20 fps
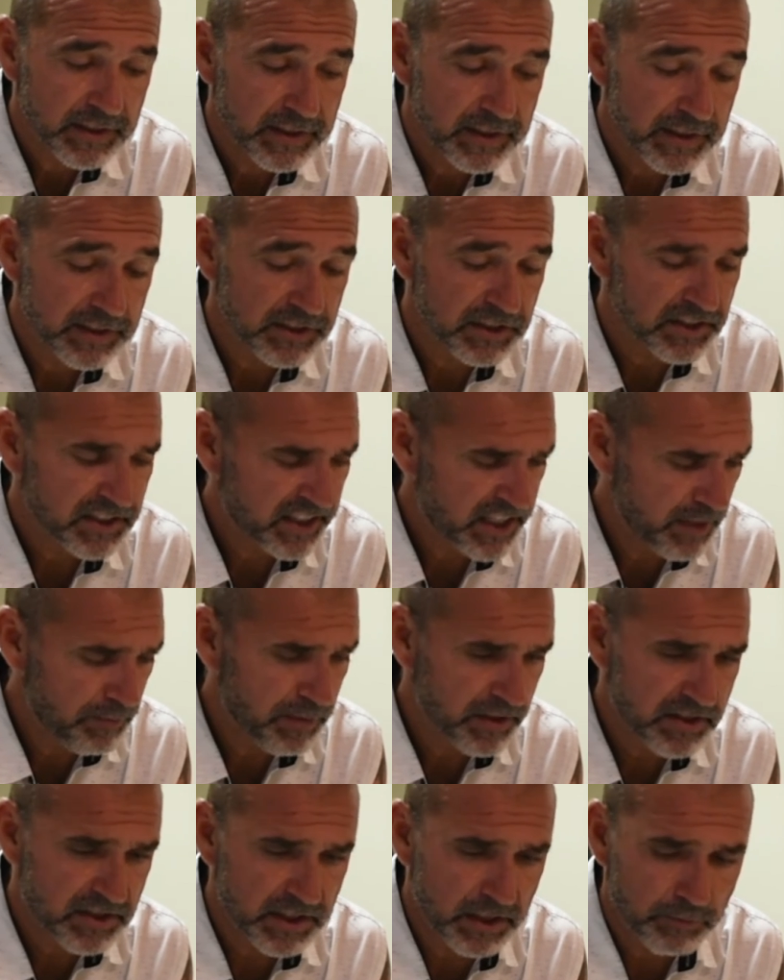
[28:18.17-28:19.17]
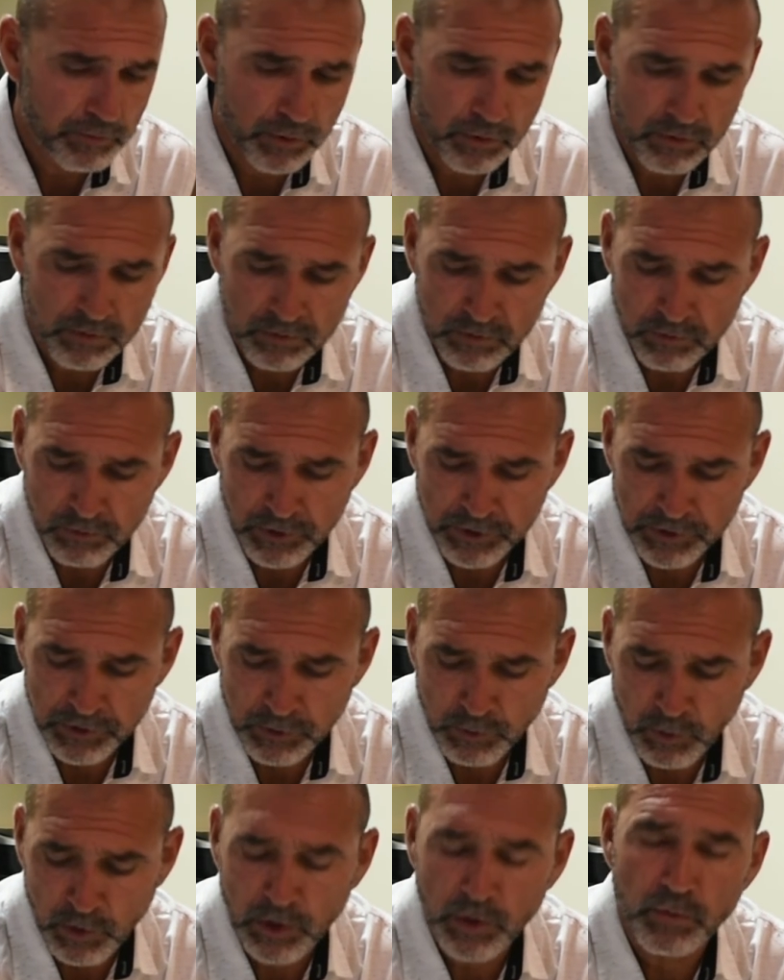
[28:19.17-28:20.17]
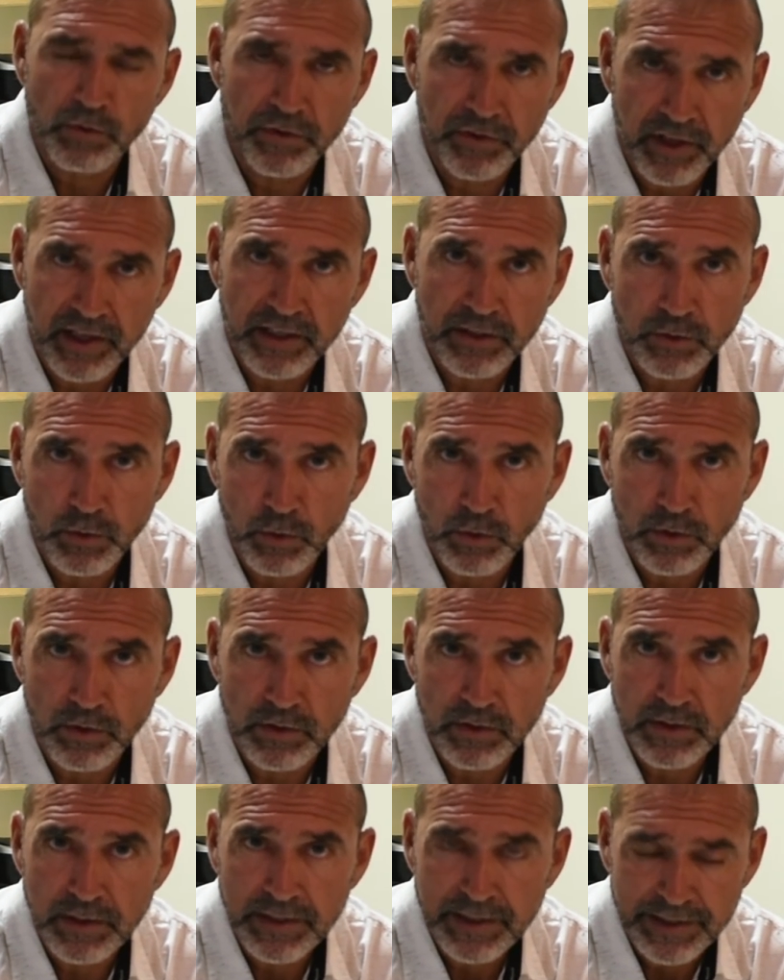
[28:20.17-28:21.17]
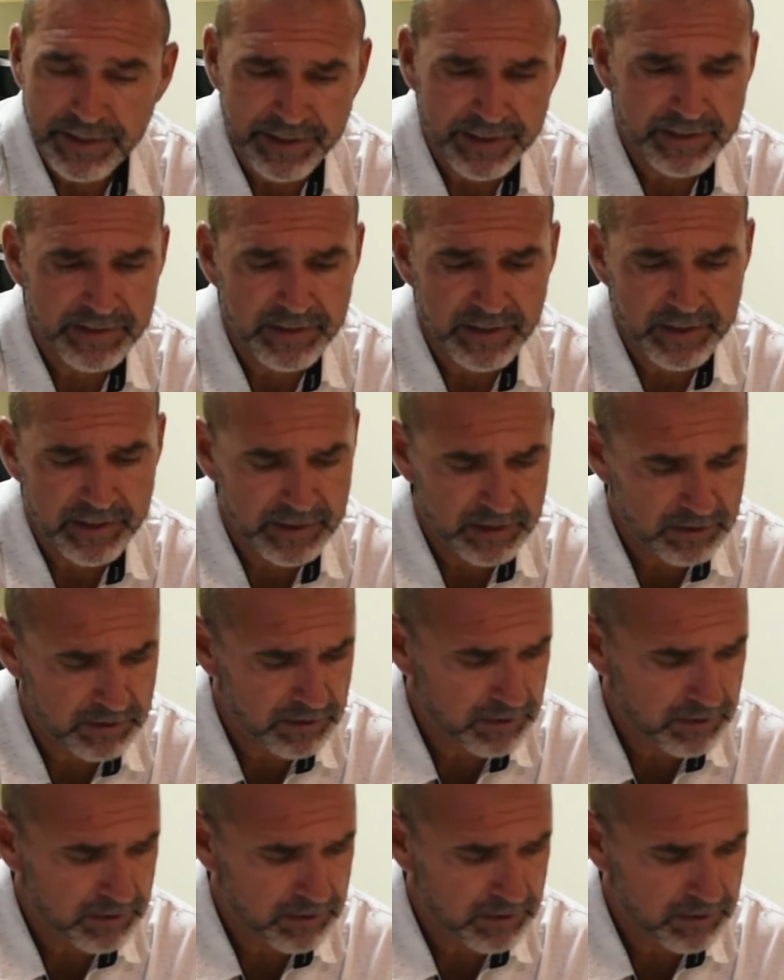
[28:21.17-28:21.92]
And just keep it simple when you're working with Einkorn. Like I say,